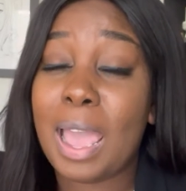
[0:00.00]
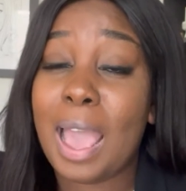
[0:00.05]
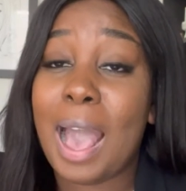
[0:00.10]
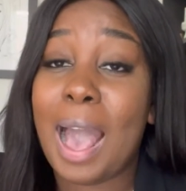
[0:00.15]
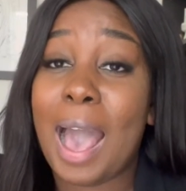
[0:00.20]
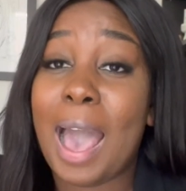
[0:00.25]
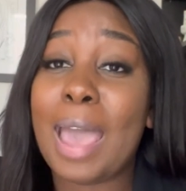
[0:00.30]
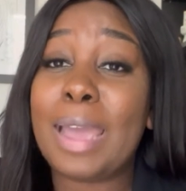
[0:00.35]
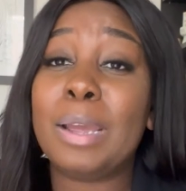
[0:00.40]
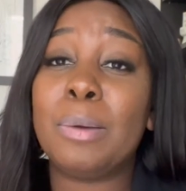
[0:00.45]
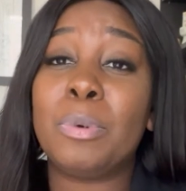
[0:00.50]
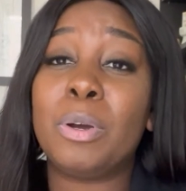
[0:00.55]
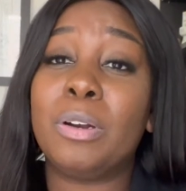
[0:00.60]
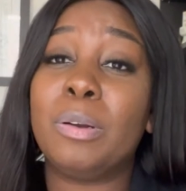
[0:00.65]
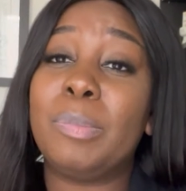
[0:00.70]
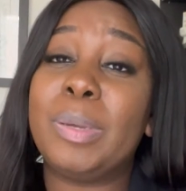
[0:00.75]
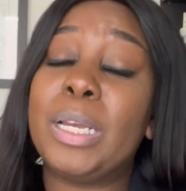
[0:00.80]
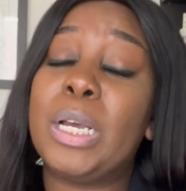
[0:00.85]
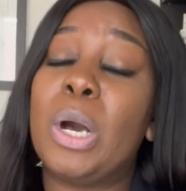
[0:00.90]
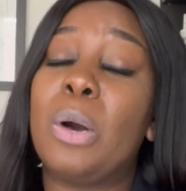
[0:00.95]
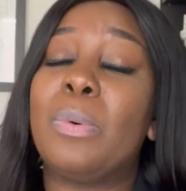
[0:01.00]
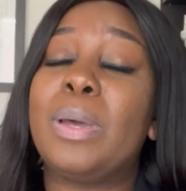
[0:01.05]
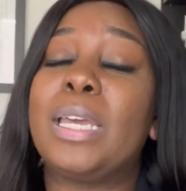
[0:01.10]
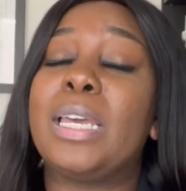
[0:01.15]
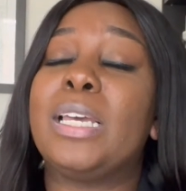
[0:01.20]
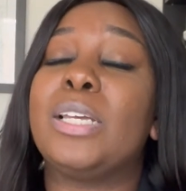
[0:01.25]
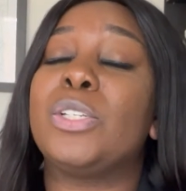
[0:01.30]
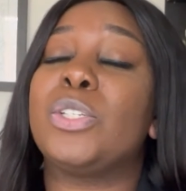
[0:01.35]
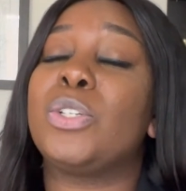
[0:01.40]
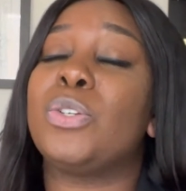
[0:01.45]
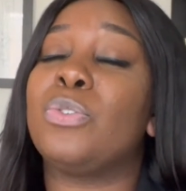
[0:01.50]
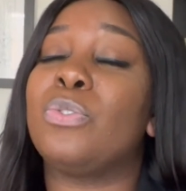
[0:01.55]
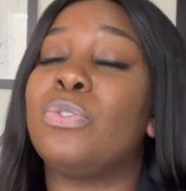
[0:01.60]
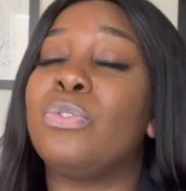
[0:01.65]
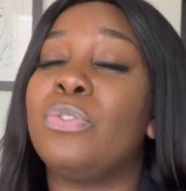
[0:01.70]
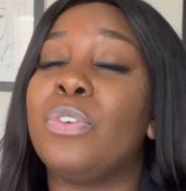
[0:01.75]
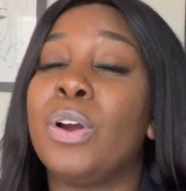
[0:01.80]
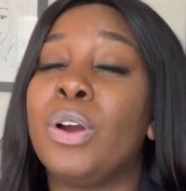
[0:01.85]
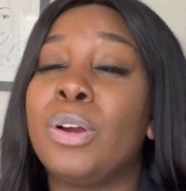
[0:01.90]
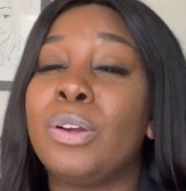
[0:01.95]
I am going to be going into
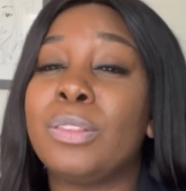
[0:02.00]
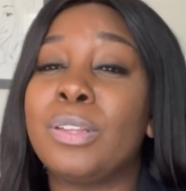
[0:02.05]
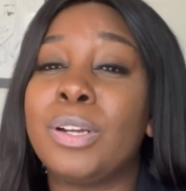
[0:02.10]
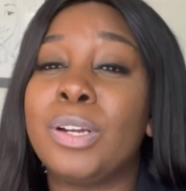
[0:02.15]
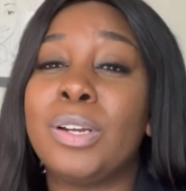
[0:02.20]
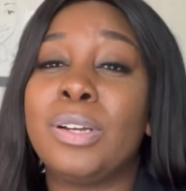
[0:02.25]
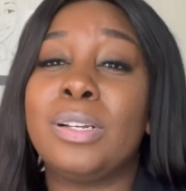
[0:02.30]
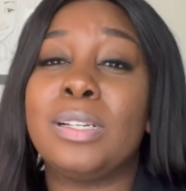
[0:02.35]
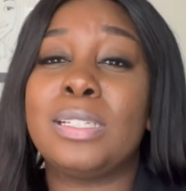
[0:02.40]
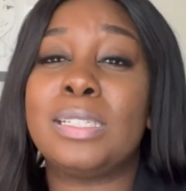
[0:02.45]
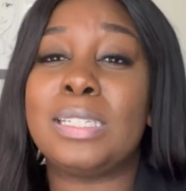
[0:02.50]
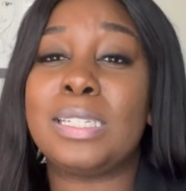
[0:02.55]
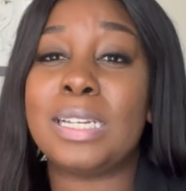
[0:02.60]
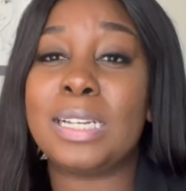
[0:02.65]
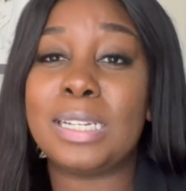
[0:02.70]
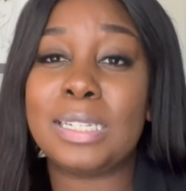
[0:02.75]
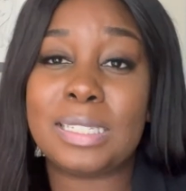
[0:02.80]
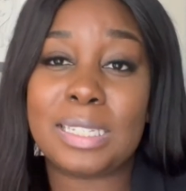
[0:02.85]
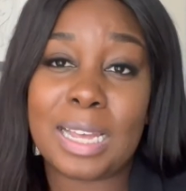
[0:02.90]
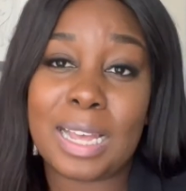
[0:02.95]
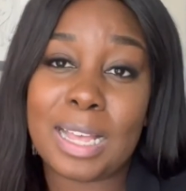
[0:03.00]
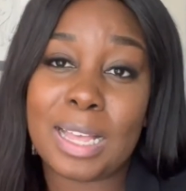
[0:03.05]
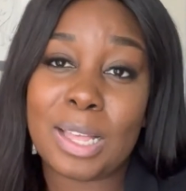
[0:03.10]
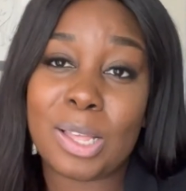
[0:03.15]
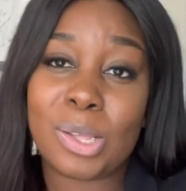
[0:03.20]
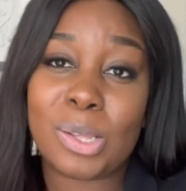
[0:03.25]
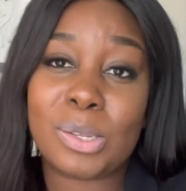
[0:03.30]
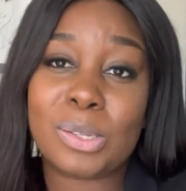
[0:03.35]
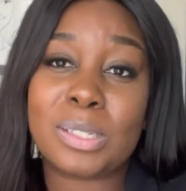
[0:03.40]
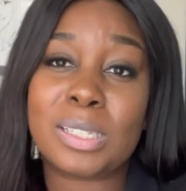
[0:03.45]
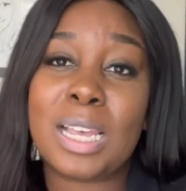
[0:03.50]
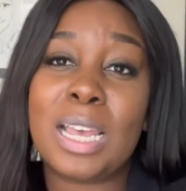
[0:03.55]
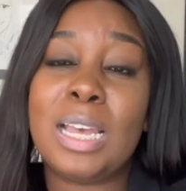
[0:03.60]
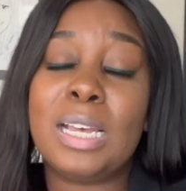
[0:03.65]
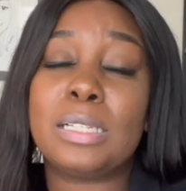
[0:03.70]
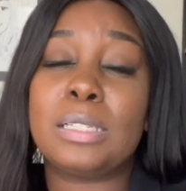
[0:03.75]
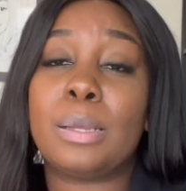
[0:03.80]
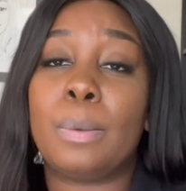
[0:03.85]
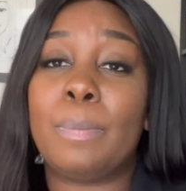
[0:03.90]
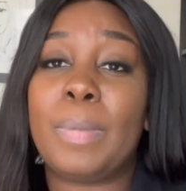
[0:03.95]
further details
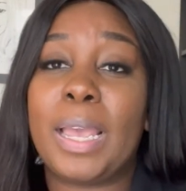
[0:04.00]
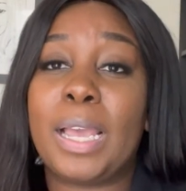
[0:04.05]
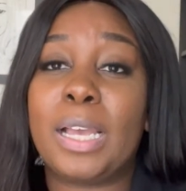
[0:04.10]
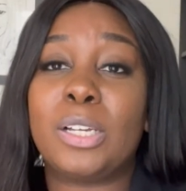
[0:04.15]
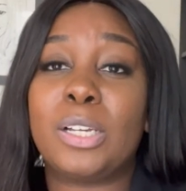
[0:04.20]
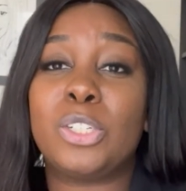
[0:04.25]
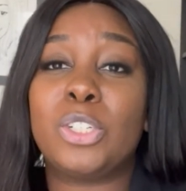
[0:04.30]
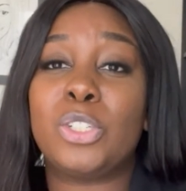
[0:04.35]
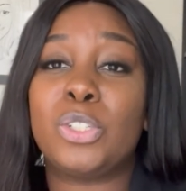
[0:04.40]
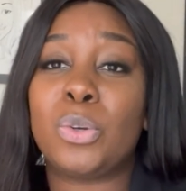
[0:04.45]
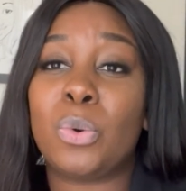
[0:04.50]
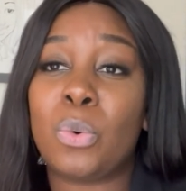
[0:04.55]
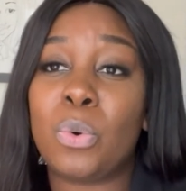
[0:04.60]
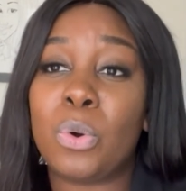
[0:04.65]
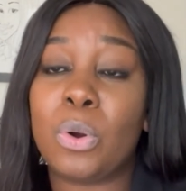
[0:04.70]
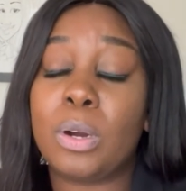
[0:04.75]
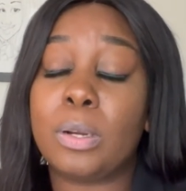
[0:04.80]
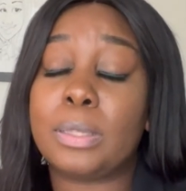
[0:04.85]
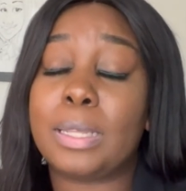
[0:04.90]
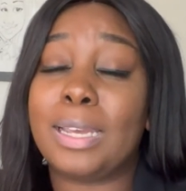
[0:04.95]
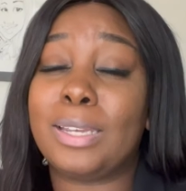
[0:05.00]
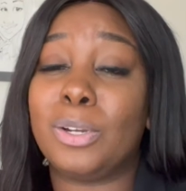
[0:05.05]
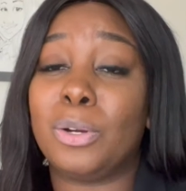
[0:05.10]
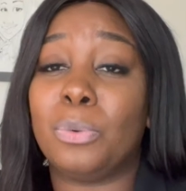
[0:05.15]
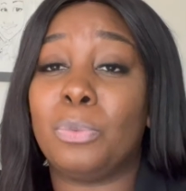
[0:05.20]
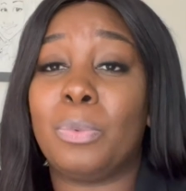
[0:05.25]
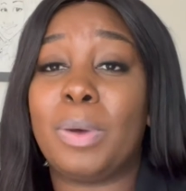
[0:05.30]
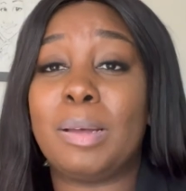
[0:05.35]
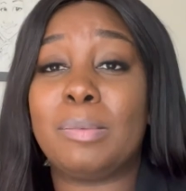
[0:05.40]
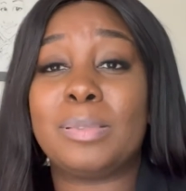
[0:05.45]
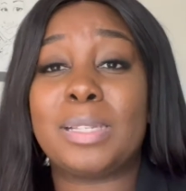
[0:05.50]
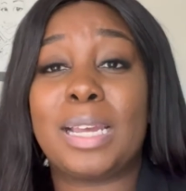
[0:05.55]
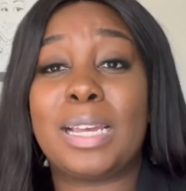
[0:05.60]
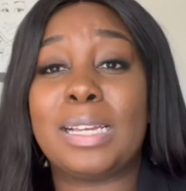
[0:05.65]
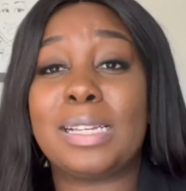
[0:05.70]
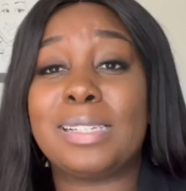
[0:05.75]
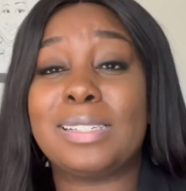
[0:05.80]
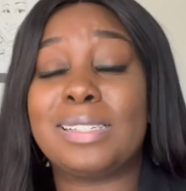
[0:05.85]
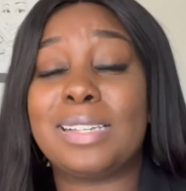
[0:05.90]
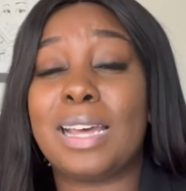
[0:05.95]
to make sure that your website
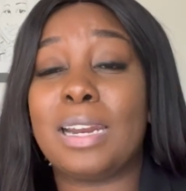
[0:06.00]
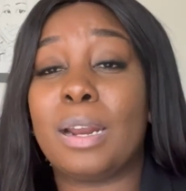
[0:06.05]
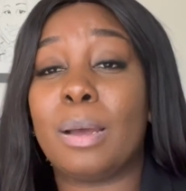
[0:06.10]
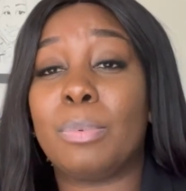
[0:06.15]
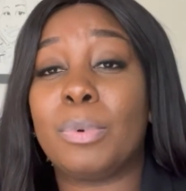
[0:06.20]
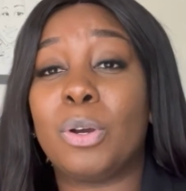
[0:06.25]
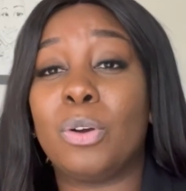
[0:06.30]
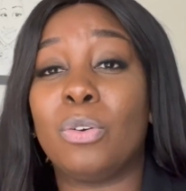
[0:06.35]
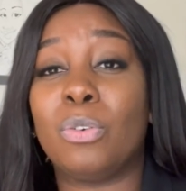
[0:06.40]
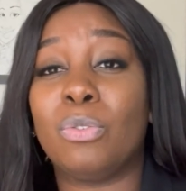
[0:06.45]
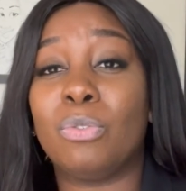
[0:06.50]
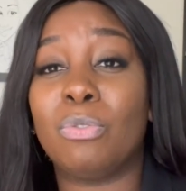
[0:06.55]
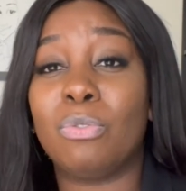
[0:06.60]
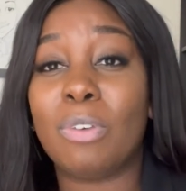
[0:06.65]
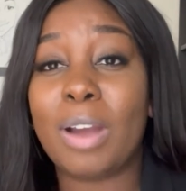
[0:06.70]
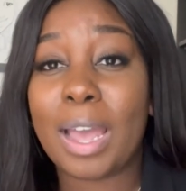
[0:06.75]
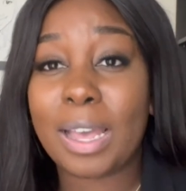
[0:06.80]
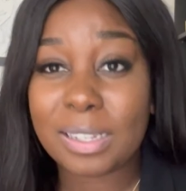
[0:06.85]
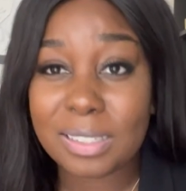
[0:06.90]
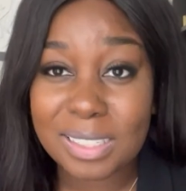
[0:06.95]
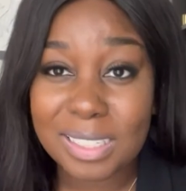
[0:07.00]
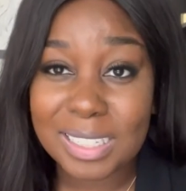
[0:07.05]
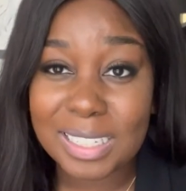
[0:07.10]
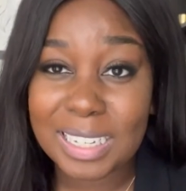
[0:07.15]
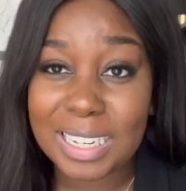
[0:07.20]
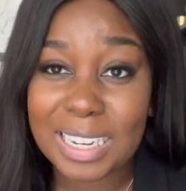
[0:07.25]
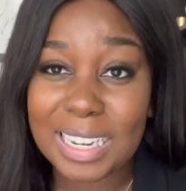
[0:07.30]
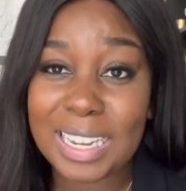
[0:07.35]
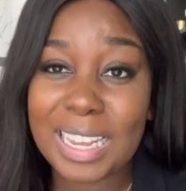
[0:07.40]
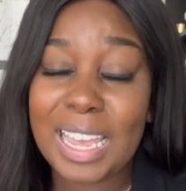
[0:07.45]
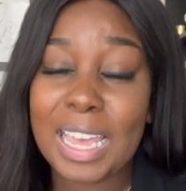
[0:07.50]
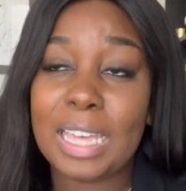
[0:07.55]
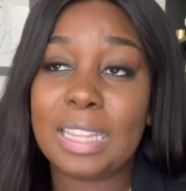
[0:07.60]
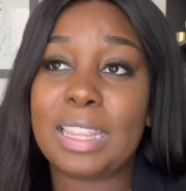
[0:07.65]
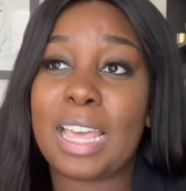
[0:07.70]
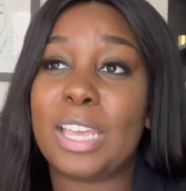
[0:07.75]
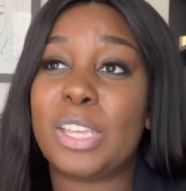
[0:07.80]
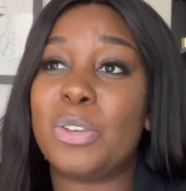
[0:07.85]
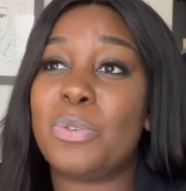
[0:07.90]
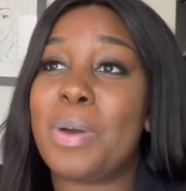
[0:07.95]
is set up correctly,
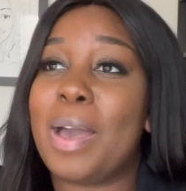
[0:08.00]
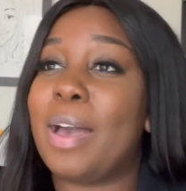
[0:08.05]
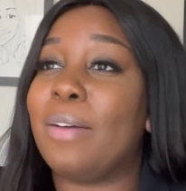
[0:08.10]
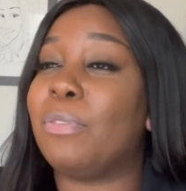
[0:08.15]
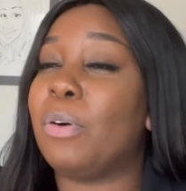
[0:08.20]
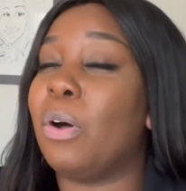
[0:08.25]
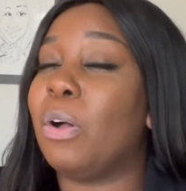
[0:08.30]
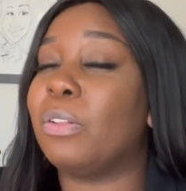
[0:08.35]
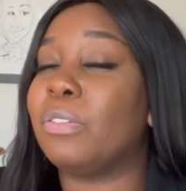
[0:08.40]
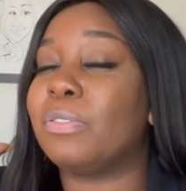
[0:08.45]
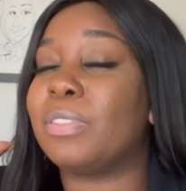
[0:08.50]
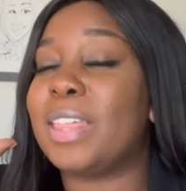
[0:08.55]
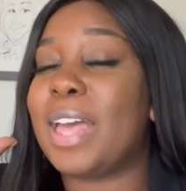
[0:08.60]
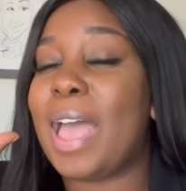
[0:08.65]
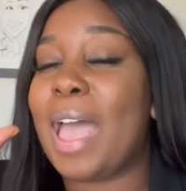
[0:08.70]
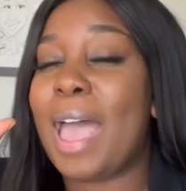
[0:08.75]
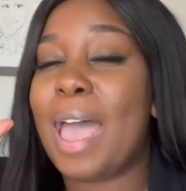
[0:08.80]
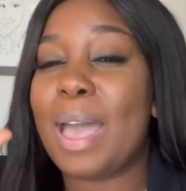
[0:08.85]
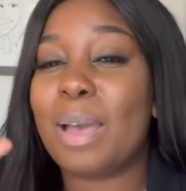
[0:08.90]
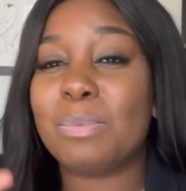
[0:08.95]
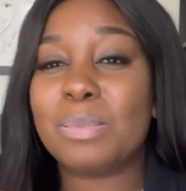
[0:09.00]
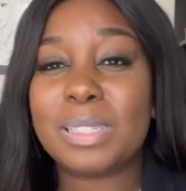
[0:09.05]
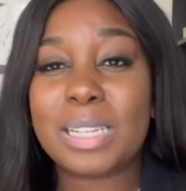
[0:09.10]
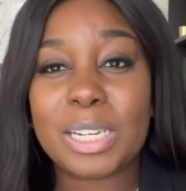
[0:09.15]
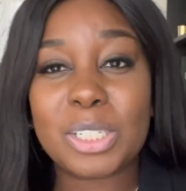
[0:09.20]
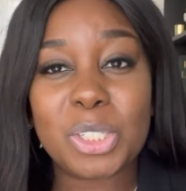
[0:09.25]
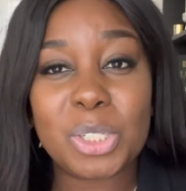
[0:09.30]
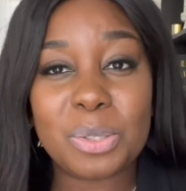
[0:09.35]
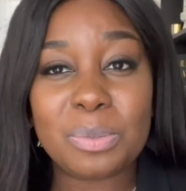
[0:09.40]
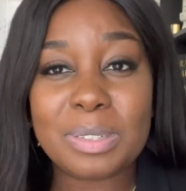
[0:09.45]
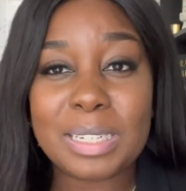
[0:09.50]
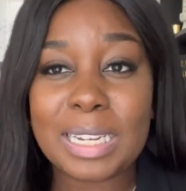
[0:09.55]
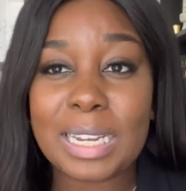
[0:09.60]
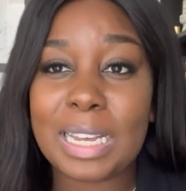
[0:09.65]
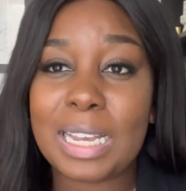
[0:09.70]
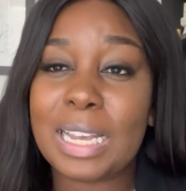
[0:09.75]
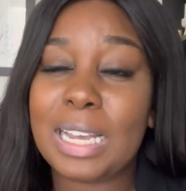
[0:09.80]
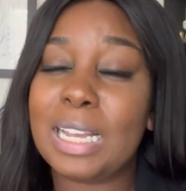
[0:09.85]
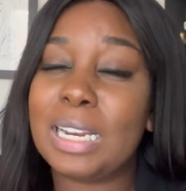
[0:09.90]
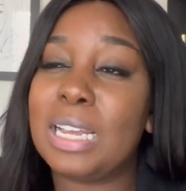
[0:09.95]
that you have all of the apps that you
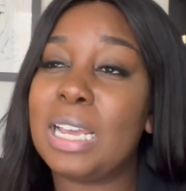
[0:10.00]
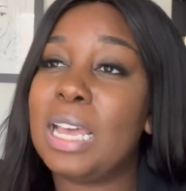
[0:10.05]
need.